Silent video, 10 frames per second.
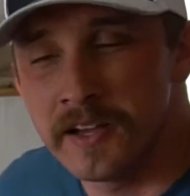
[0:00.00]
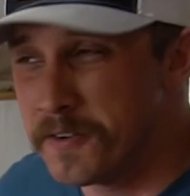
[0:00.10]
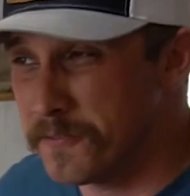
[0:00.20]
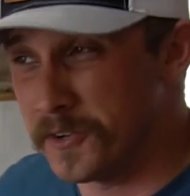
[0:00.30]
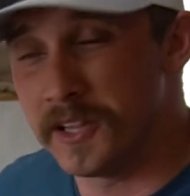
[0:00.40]

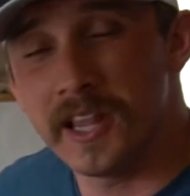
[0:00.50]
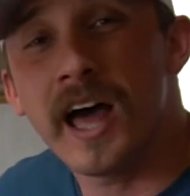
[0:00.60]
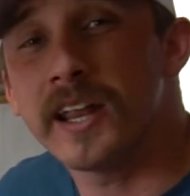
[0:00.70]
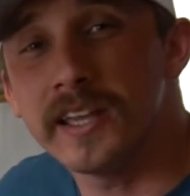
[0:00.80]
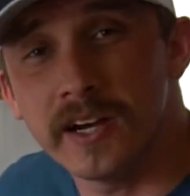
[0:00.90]
For a
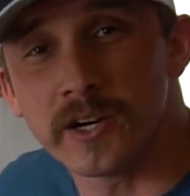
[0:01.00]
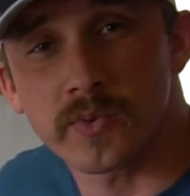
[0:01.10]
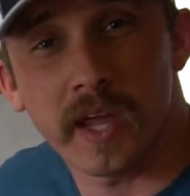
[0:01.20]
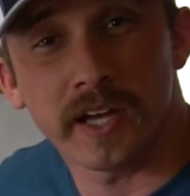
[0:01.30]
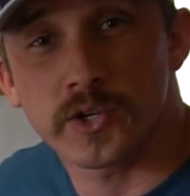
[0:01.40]
lot of years,
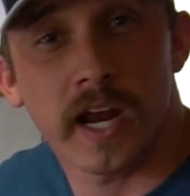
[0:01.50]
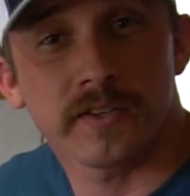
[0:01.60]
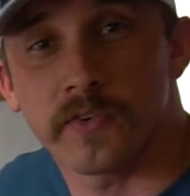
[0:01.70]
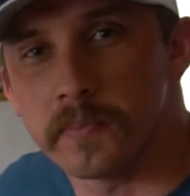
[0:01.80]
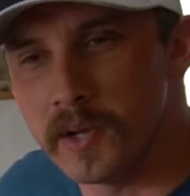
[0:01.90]
we had
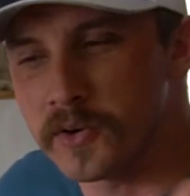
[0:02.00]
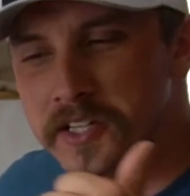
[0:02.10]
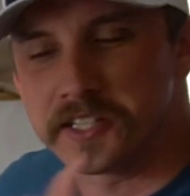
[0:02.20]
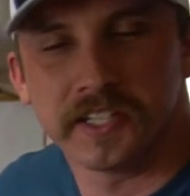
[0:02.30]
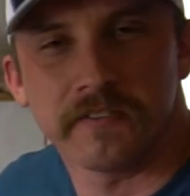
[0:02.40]
transferred milk
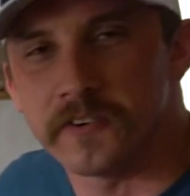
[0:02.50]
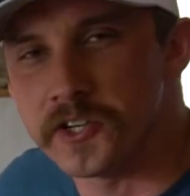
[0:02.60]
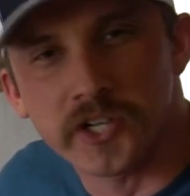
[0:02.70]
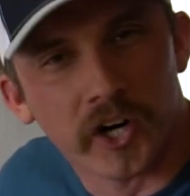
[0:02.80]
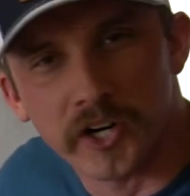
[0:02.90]
into different
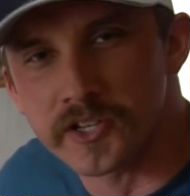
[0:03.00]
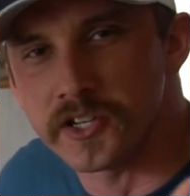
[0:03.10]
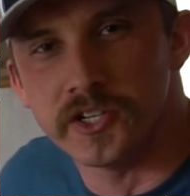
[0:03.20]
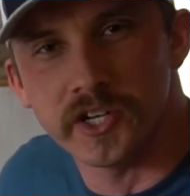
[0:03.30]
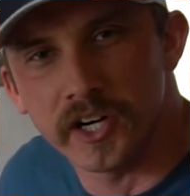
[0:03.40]
jars
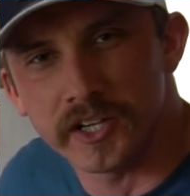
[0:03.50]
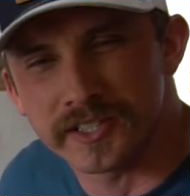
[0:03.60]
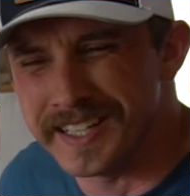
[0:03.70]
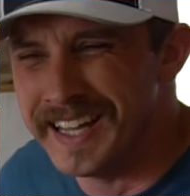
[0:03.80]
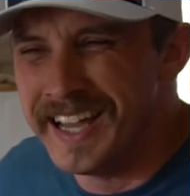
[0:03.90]
and jugs,
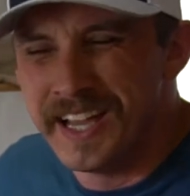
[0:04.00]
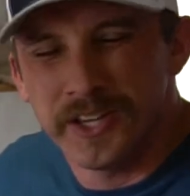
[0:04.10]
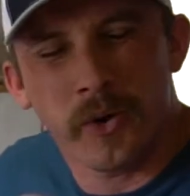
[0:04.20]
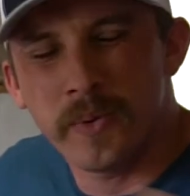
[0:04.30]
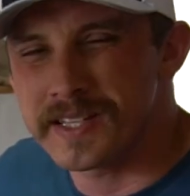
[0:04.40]
and
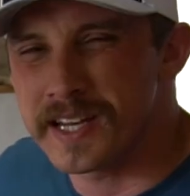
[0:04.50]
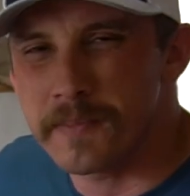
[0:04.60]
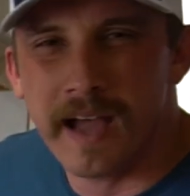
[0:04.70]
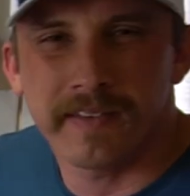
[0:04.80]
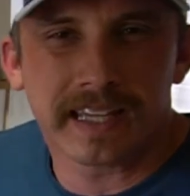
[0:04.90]
you always end up
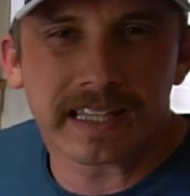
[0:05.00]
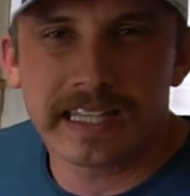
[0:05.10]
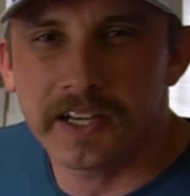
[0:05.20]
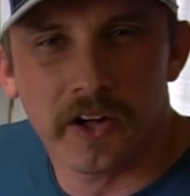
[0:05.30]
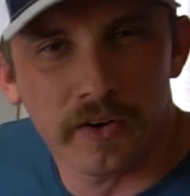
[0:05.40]
having it
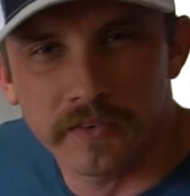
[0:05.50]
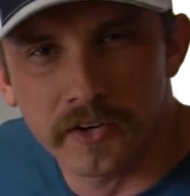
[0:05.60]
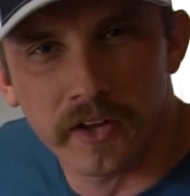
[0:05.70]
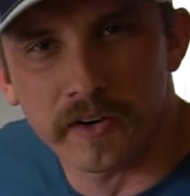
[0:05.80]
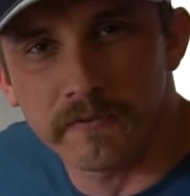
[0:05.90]
leak all over
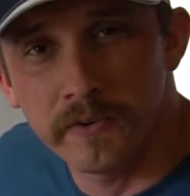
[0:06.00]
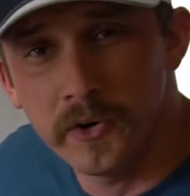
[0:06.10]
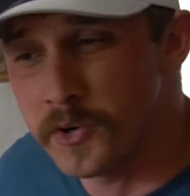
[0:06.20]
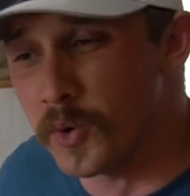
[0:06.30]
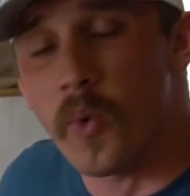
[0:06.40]
your other
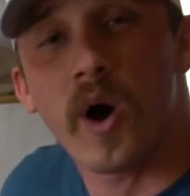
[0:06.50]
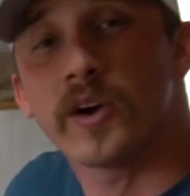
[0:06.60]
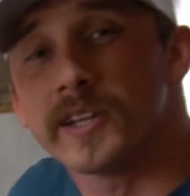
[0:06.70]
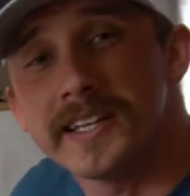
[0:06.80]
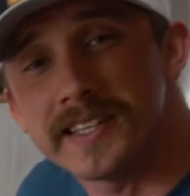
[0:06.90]
food, or
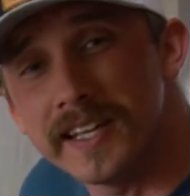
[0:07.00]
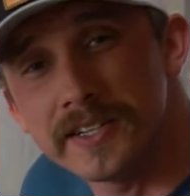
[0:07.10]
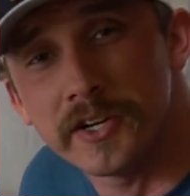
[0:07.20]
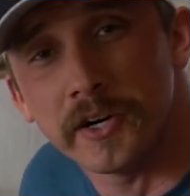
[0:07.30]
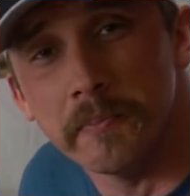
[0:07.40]
water leaks
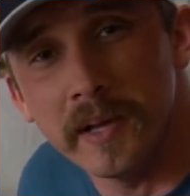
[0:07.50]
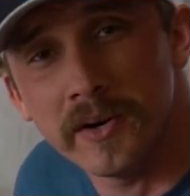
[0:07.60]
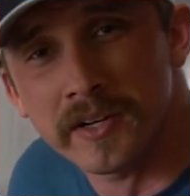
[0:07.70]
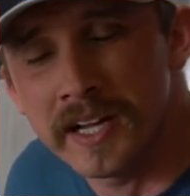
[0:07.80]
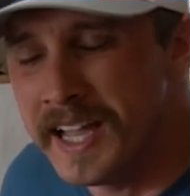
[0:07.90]
into your
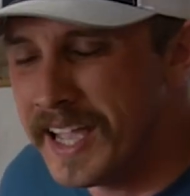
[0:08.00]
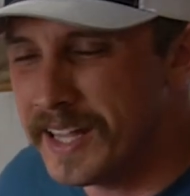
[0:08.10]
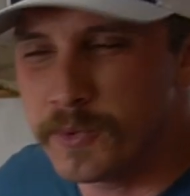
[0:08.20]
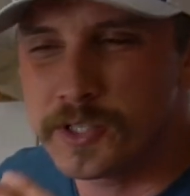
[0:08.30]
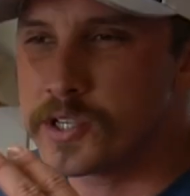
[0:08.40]
milk,
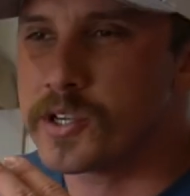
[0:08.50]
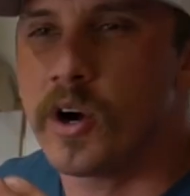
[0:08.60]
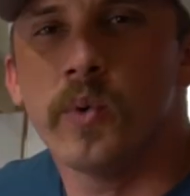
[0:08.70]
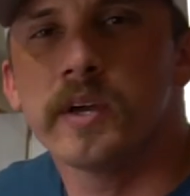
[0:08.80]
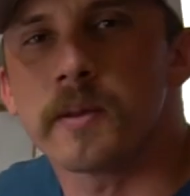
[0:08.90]
and it was just
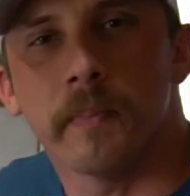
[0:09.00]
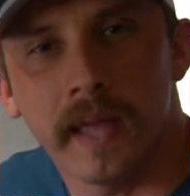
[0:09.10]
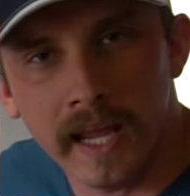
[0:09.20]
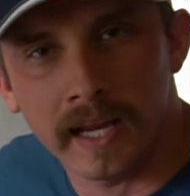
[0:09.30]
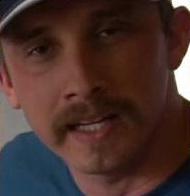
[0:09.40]
always a
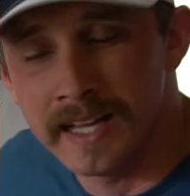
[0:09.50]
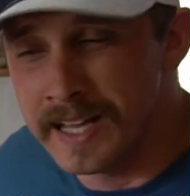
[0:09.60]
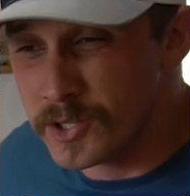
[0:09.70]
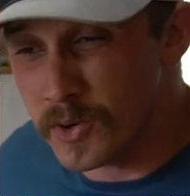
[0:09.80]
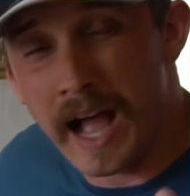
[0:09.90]
pain.
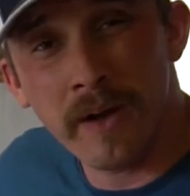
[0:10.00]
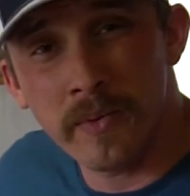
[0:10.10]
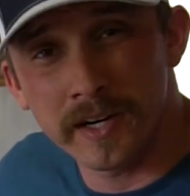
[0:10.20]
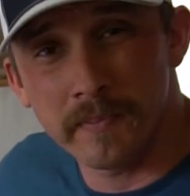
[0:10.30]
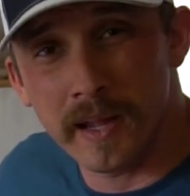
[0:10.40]
So I
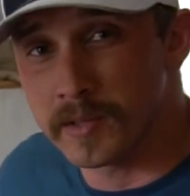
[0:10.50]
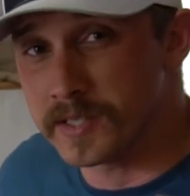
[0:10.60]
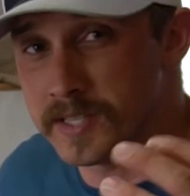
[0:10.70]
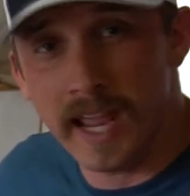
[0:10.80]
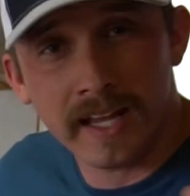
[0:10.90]
wanted to be able
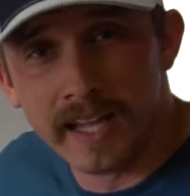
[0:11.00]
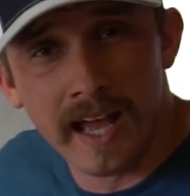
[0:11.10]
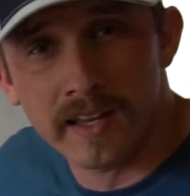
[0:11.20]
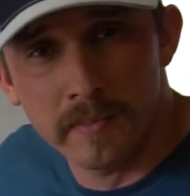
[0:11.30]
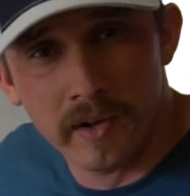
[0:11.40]
to take a
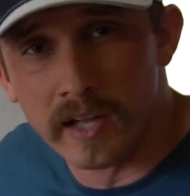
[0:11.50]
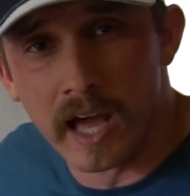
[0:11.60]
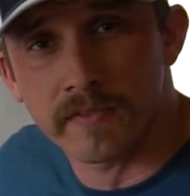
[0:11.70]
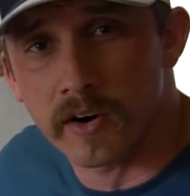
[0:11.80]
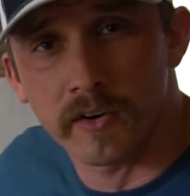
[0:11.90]
gallon of milk
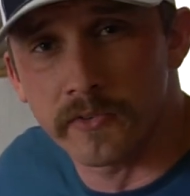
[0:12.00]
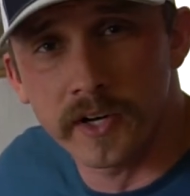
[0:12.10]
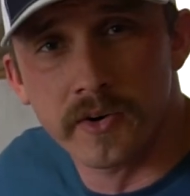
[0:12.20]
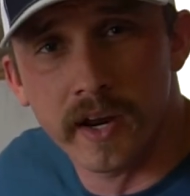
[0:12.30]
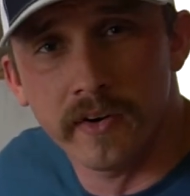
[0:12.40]
out of our
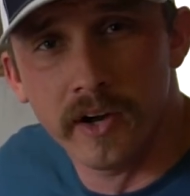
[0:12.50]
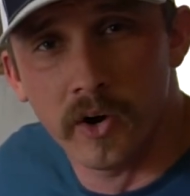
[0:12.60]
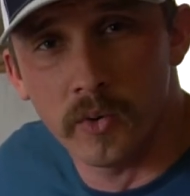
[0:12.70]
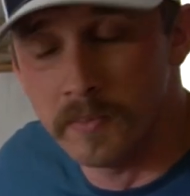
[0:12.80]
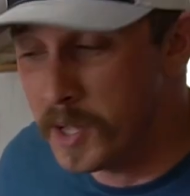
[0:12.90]
refrigerator at
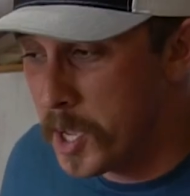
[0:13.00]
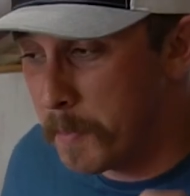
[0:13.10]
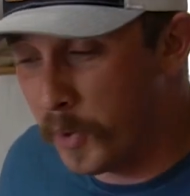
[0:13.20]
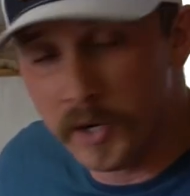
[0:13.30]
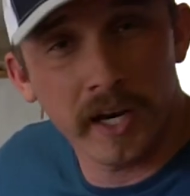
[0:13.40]
home,
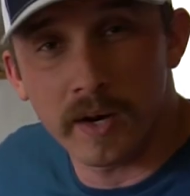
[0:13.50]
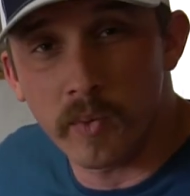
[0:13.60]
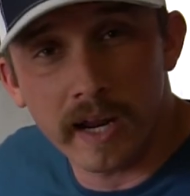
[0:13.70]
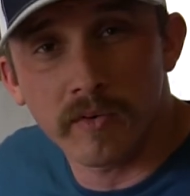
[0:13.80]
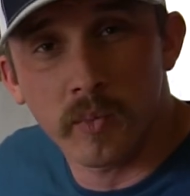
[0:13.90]
put it in
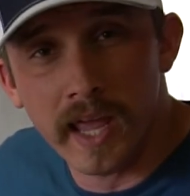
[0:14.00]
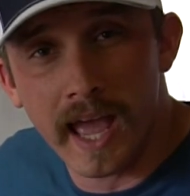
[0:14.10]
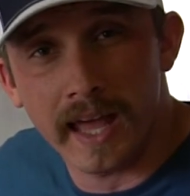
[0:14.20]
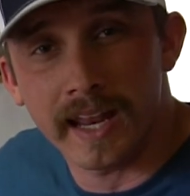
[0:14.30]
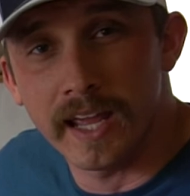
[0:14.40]
whatever we
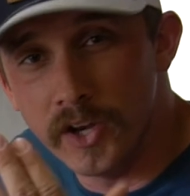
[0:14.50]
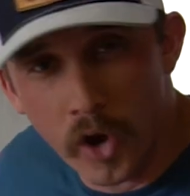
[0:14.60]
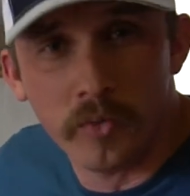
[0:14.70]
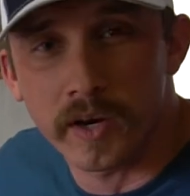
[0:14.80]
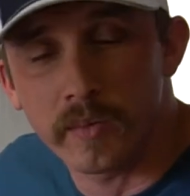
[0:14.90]
had, and
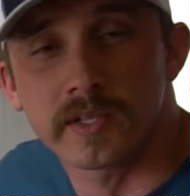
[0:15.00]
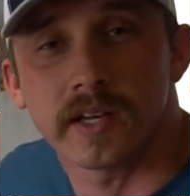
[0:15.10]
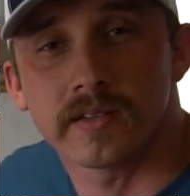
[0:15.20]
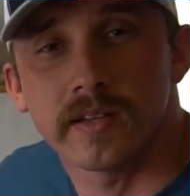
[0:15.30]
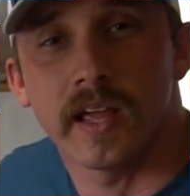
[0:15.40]
know that it was
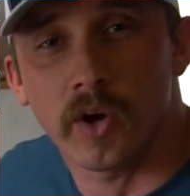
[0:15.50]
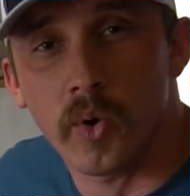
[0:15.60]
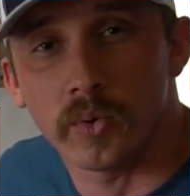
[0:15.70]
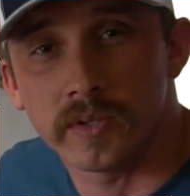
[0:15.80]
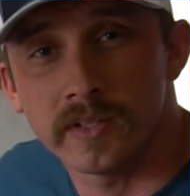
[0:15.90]
going to stay
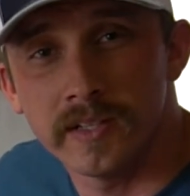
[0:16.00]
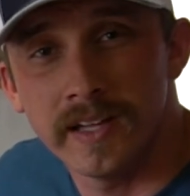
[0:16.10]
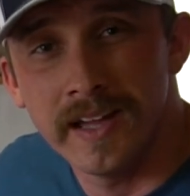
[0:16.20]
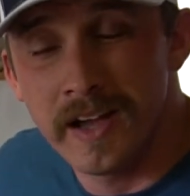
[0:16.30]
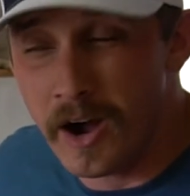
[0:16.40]
cold.
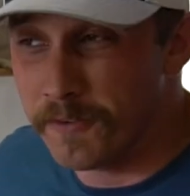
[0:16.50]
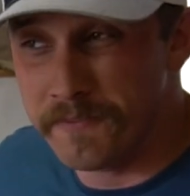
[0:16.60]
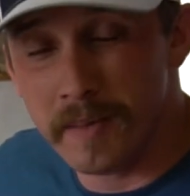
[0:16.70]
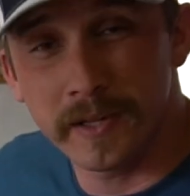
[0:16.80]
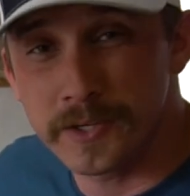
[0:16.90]
Our
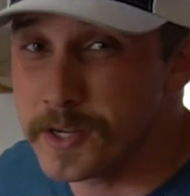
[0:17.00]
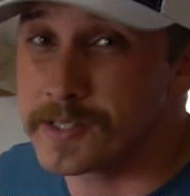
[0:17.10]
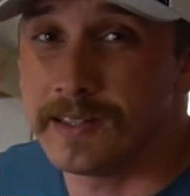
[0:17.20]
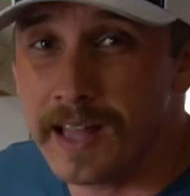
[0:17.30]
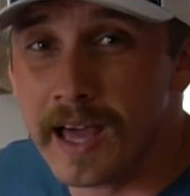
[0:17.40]
family drinks
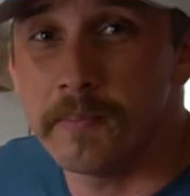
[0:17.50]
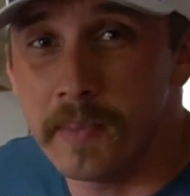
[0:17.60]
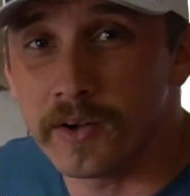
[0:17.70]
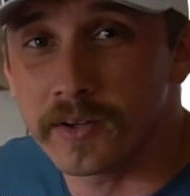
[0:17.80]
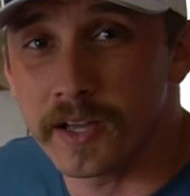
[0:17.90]
a lot of
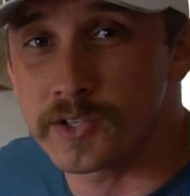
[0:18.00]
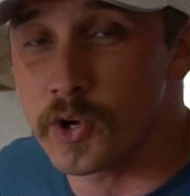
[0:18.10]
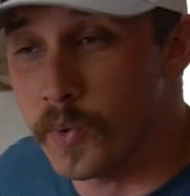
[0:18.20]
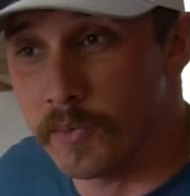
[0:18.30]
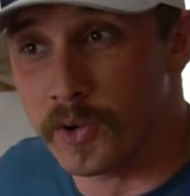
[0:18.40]
milk, and
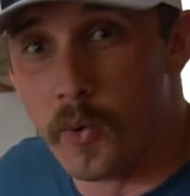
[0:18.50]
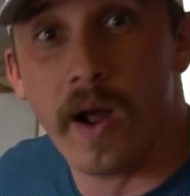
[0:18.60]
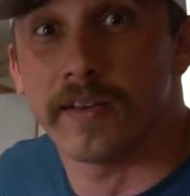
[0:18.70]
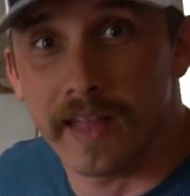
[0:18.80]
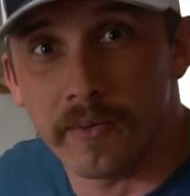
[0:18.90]
so we
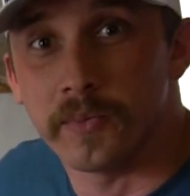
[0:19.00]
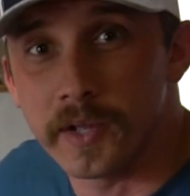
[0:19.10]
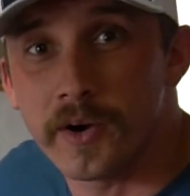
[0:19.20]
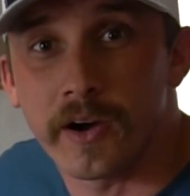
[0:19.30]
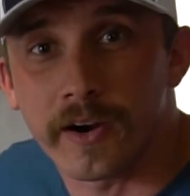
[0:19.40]
require that when we
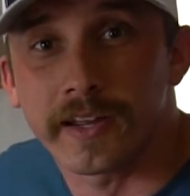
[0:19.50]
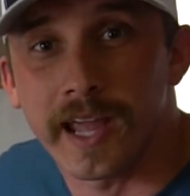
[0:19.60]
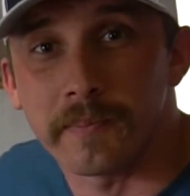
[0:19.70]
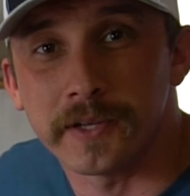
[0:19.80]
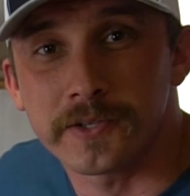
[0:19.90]
go on our
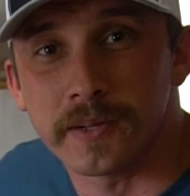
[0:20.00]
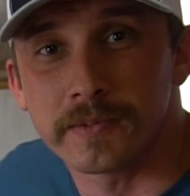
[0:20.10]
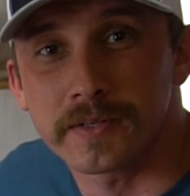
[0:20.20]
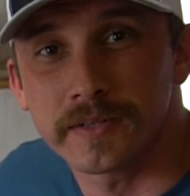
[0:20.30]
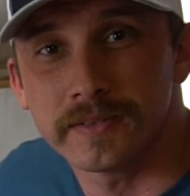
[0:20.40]
camping trips.